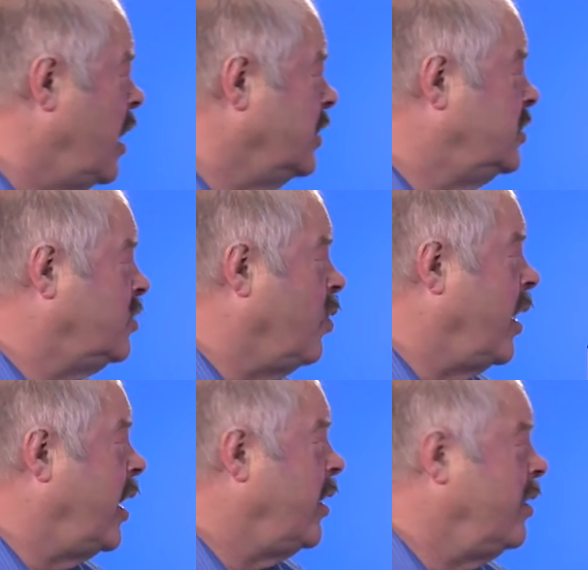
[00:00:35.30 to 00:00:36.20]
A
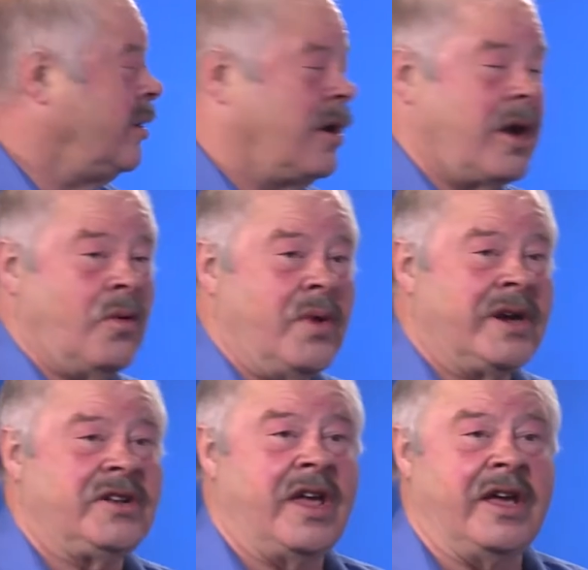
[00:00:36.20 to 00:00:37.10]
square, a
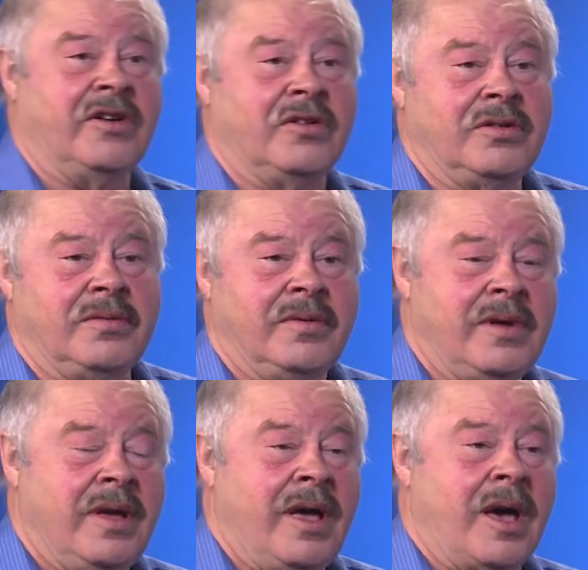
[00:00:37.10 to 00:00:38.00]
rectangle,
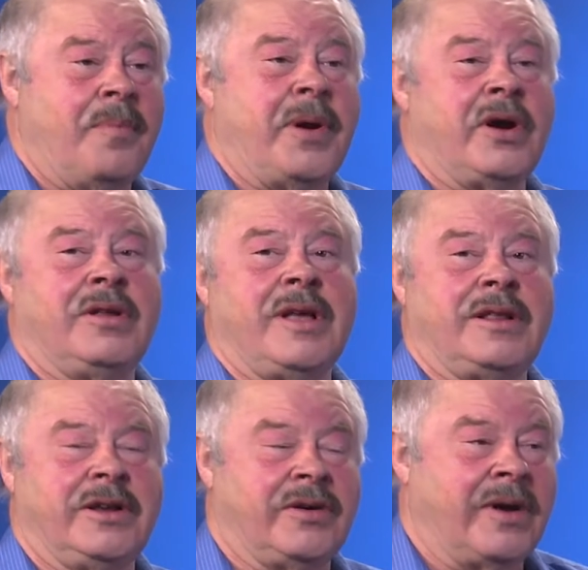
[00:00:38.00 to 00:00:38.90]
a
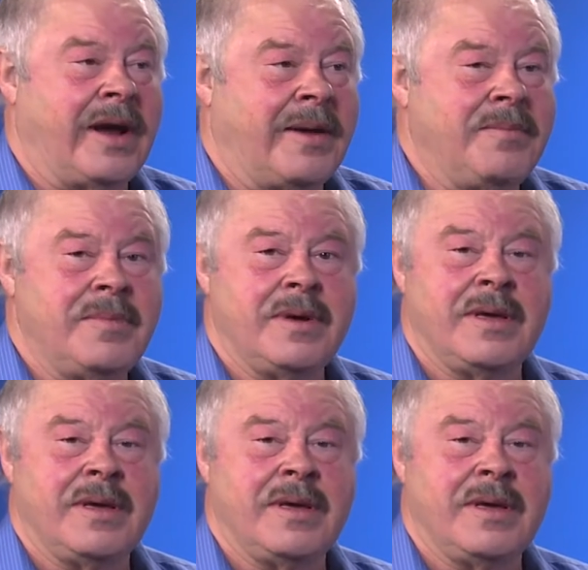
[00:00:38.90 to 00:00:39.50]
parallelogram,